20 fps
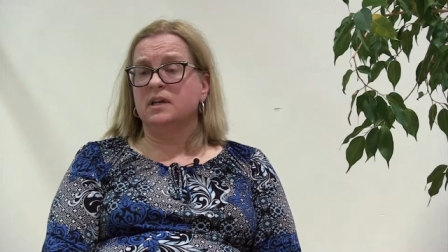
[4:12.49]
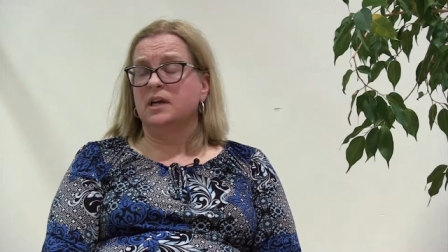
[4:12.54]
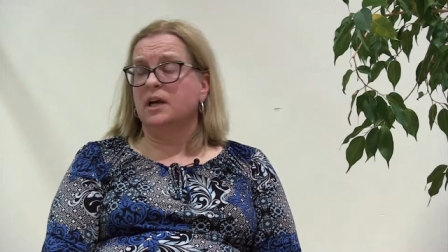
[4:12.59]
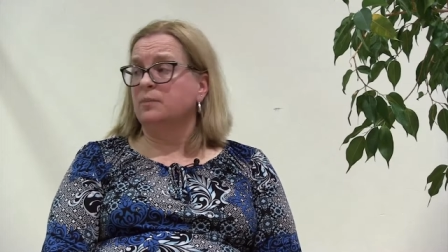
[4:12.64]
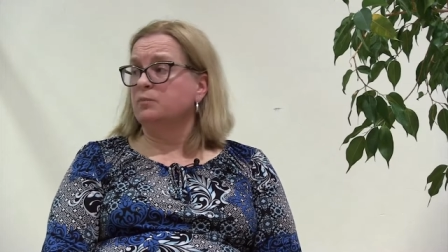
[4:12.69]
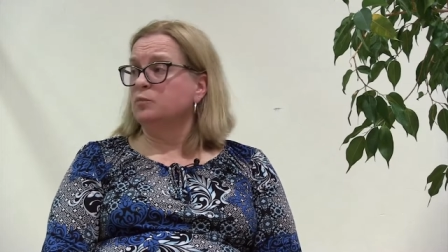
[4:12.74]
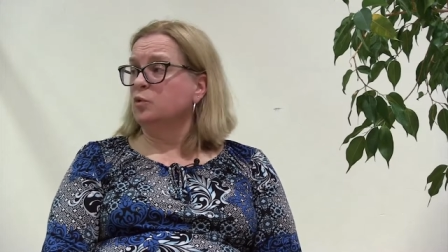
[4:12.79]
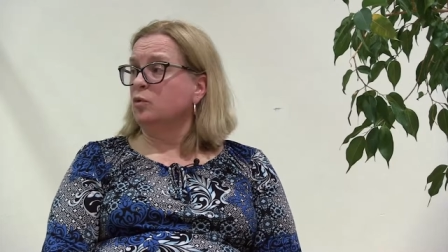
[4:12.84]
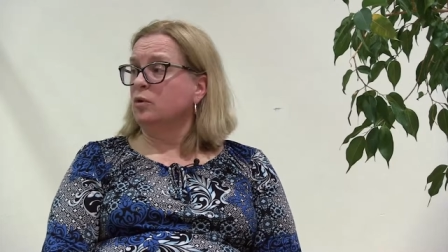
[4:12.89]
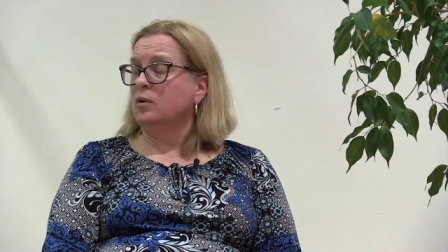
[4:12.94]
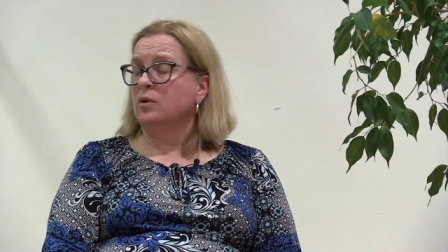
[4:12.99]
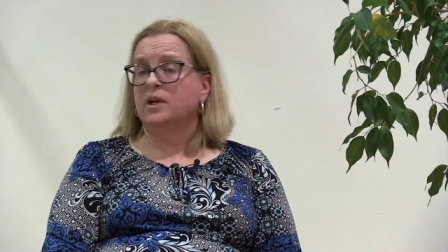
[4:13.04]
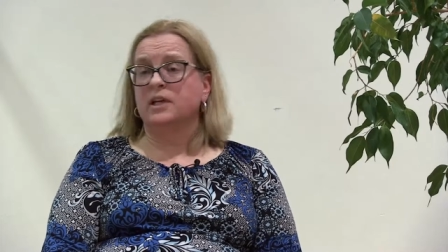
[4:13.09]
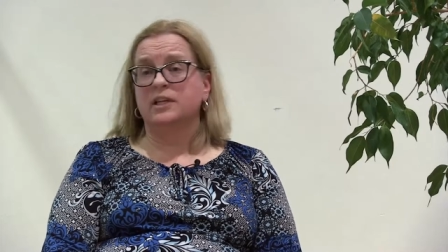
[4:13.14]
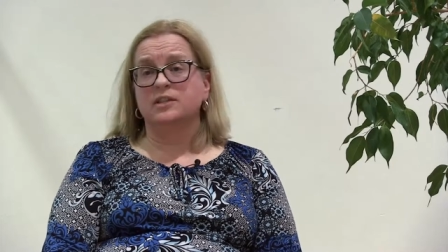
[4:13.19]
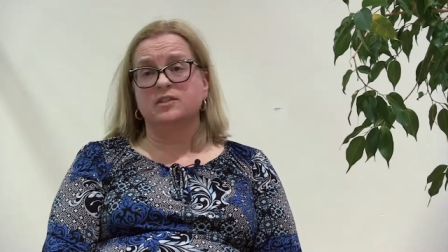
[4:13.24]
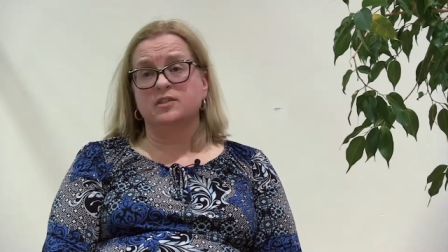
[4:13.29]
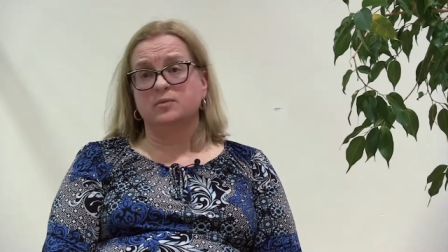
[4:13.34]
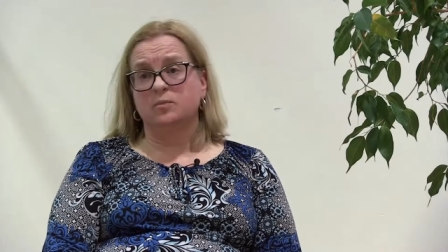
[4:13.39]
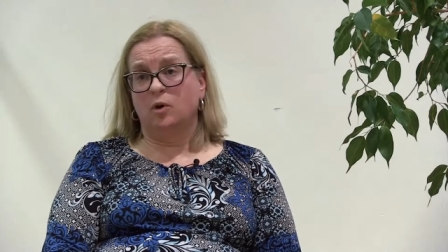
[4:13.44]
um, or
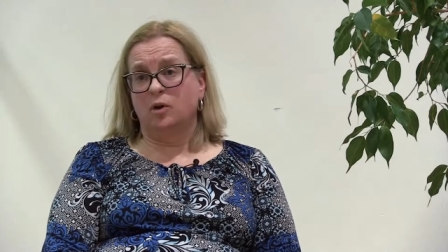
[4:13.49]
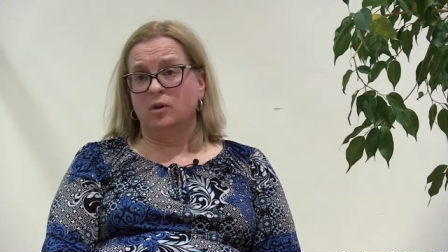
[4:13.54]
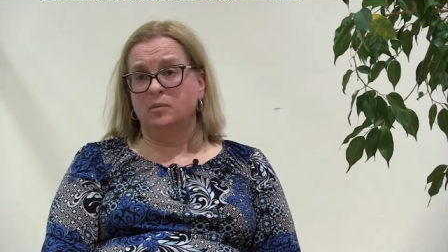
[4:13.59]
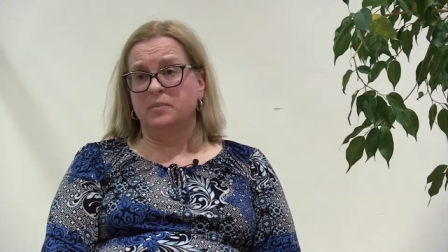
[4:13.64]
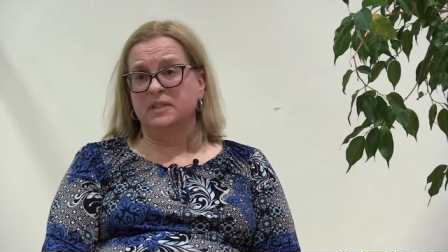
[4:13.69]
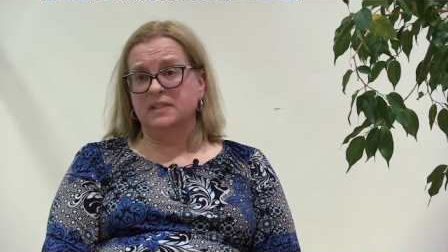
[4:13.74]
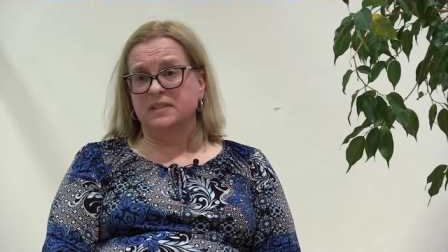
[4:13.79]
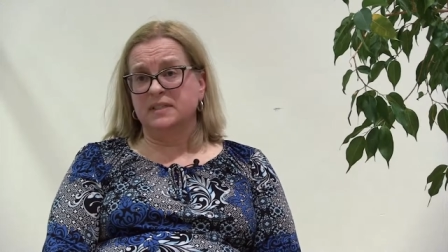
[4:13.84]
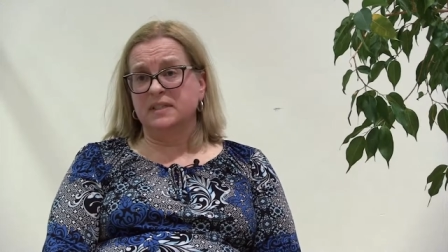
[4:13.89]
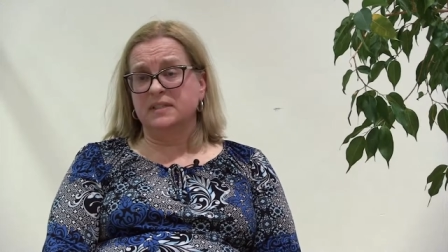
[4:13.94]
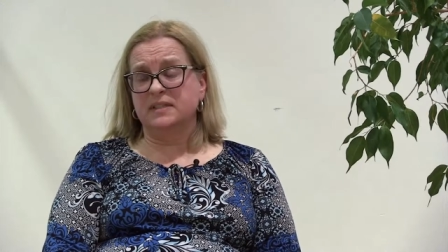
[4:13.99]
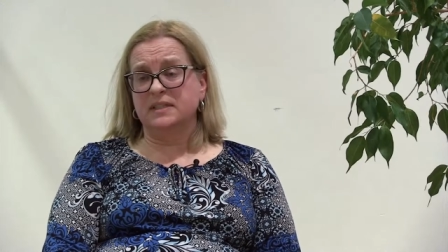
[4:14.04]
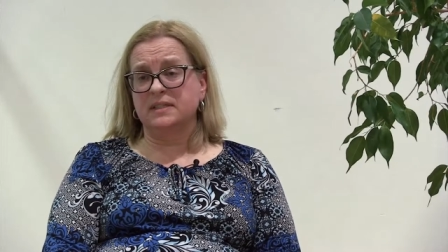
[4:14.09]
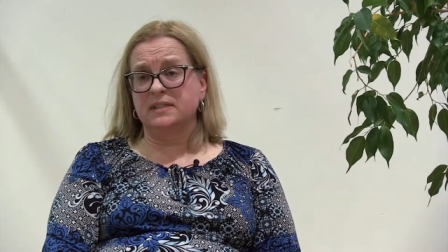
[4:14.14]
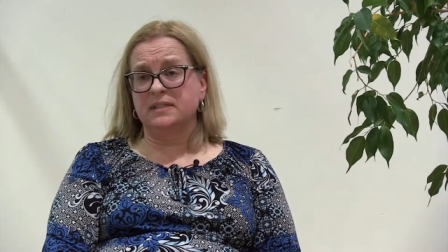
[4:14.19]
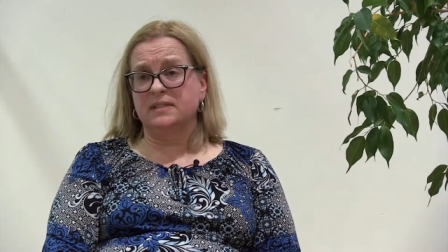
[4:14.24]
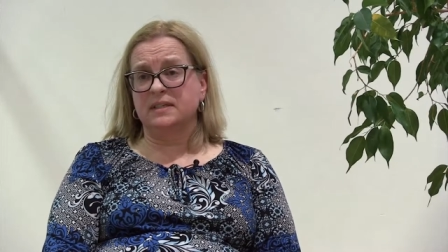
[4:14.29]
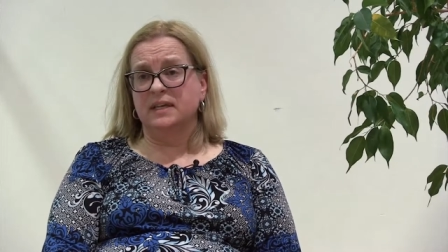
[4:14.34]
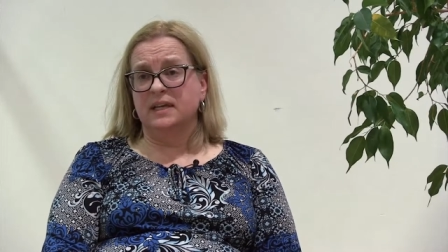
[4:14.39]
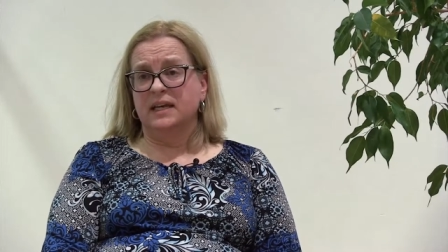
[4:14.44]
in small
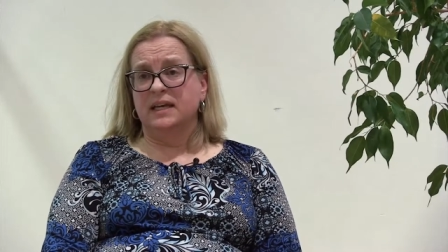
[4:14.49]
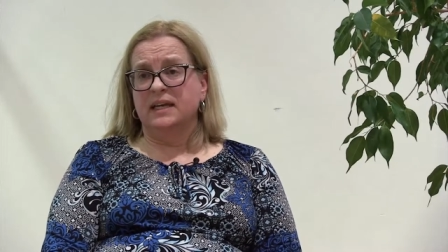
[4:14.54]
businesses.